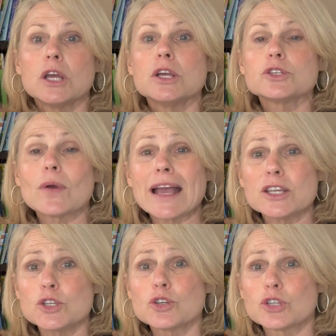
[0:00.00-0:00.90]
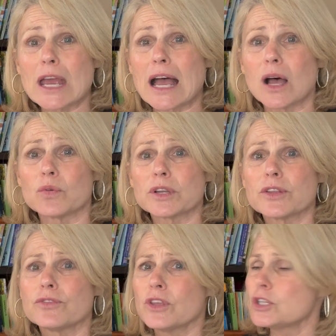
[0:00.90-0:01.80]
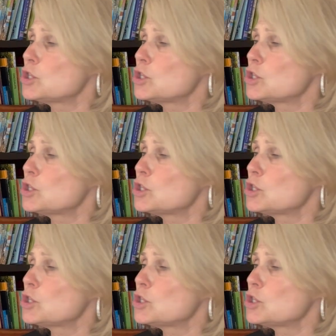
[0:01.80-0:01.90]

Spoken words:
So ask your child, the